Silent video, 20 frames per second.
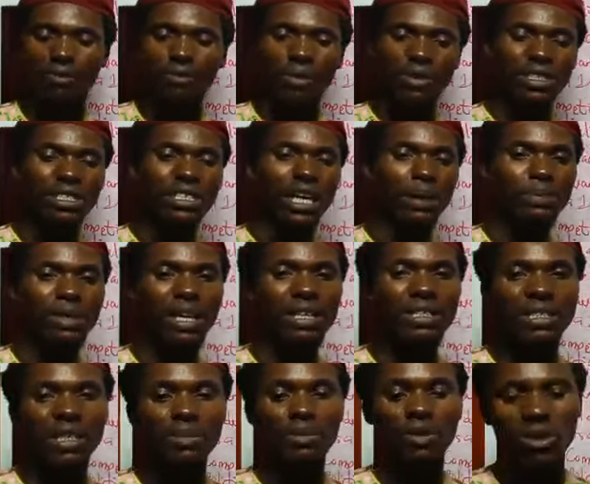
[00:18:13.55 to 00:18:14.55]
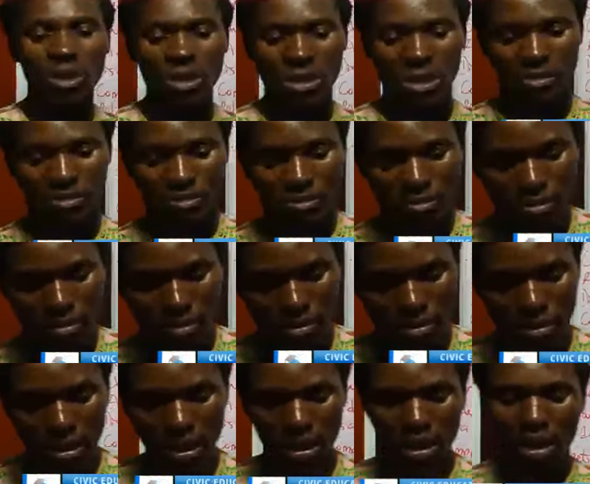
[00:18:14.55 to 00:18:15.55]
for this capitalist democracy.
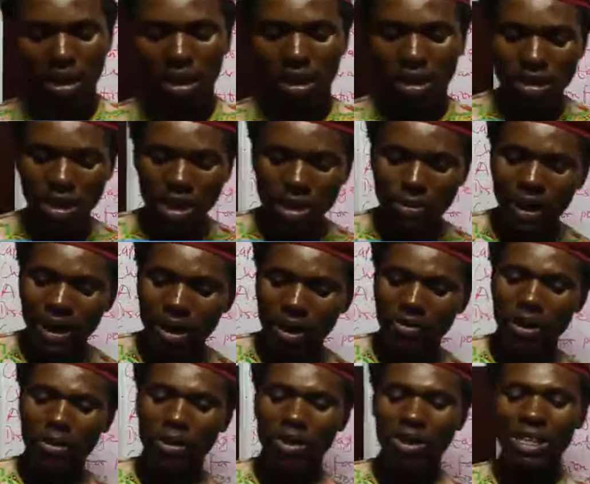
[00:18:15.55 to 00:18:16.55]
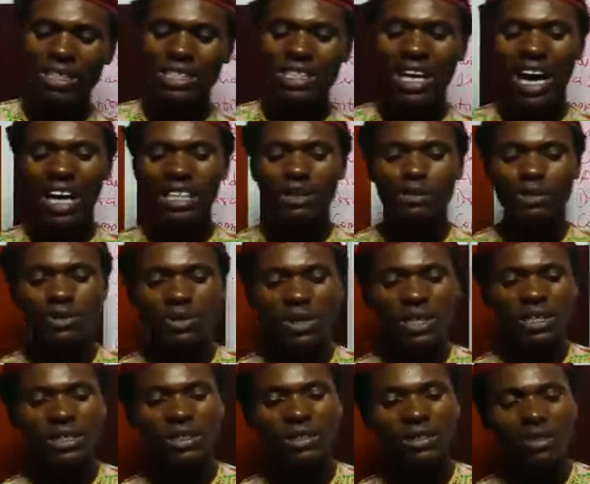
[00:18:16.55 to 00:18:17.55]
This brand of democracy has
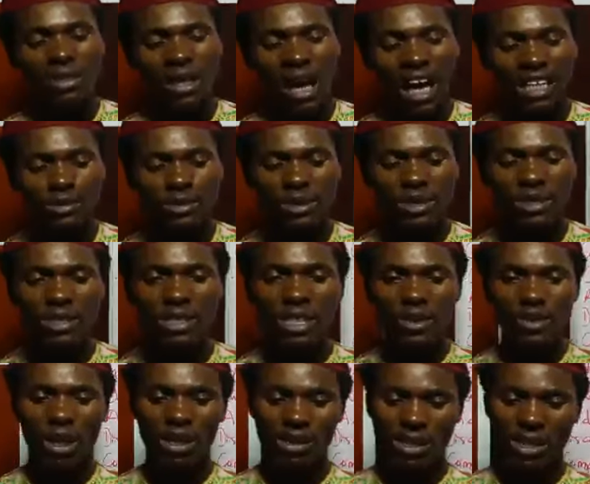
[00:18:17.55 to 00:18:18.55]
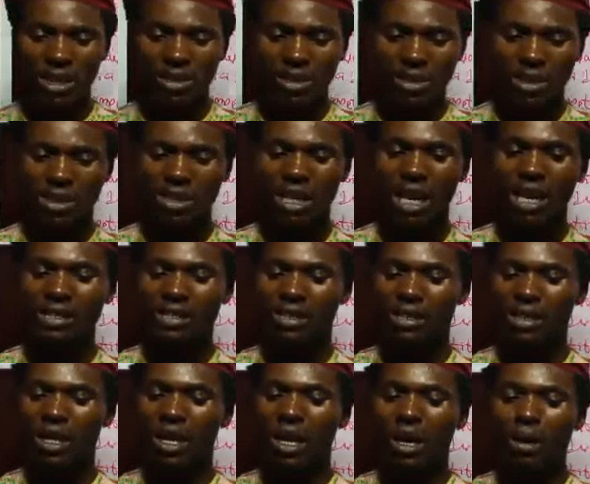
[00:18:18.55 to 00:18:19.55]
been seriously criticized
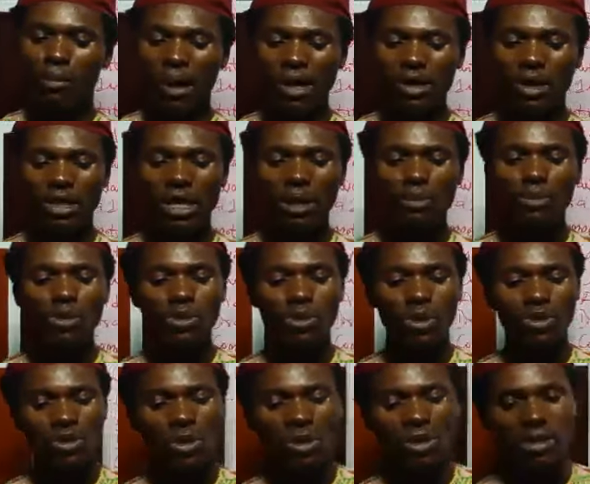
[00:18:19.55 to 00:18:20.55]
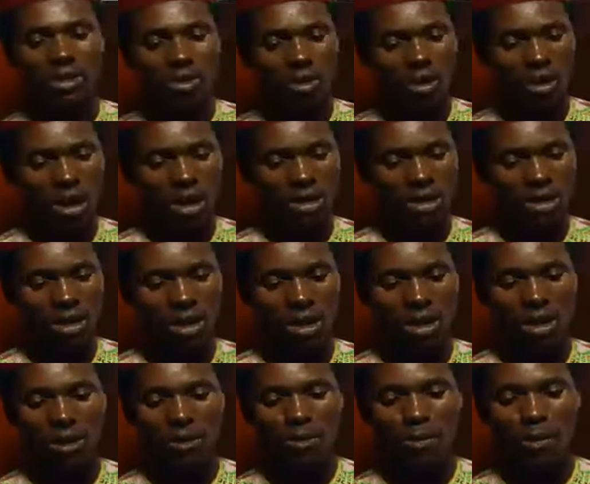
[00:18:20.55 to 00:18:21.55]
by notable socialist scholars
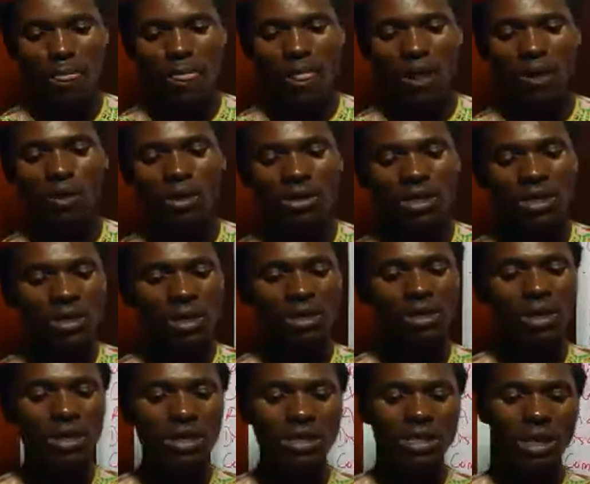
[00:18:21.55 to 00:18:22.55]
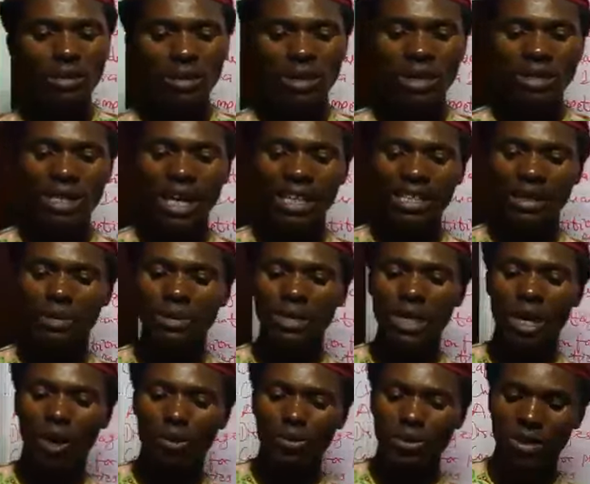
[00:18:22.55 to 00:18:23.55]
who see socialist democracy as a
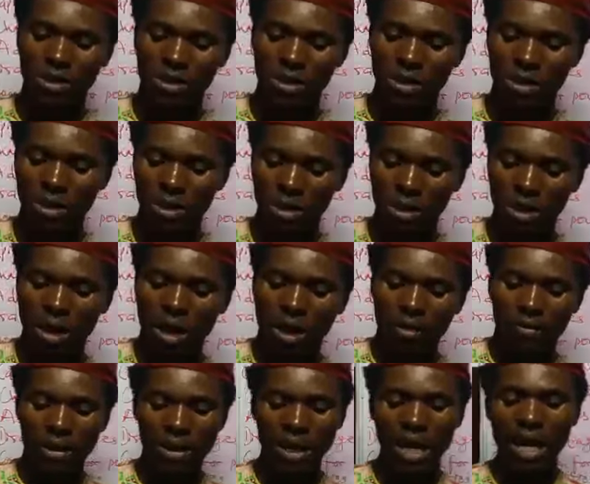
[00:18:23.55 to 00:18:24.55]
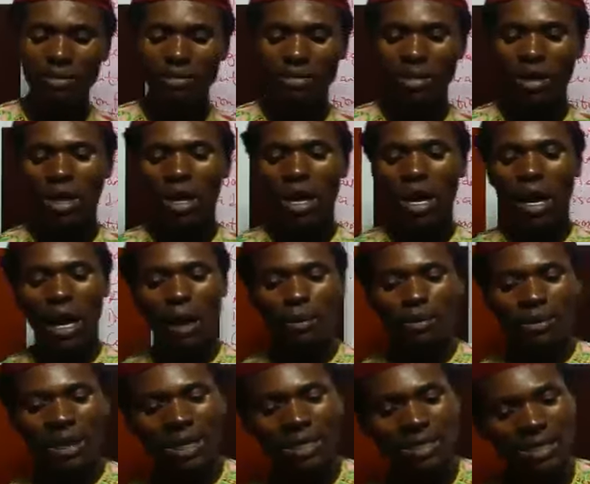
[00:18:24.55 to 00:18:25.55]
better option. For them,
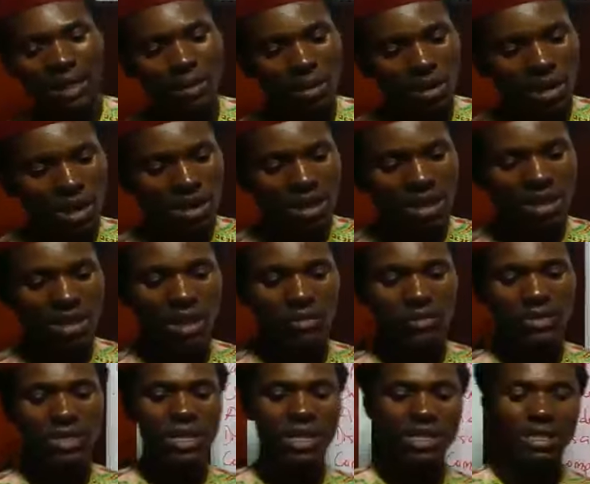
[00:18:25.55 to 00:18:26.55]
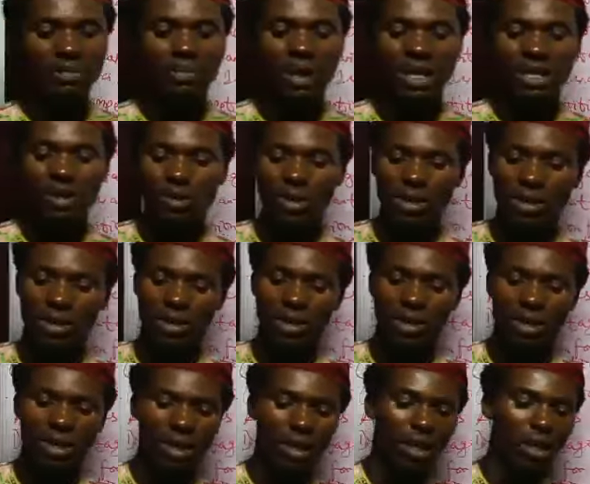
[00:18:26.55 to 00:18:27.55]
capitalist democracy is deficient in many ways,
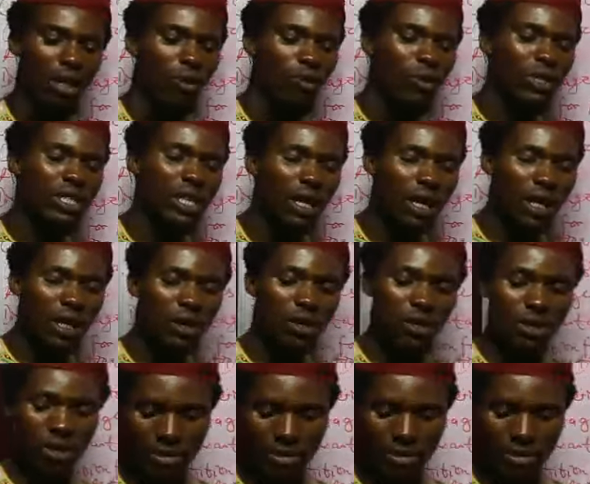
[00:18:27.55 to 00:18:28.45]
which include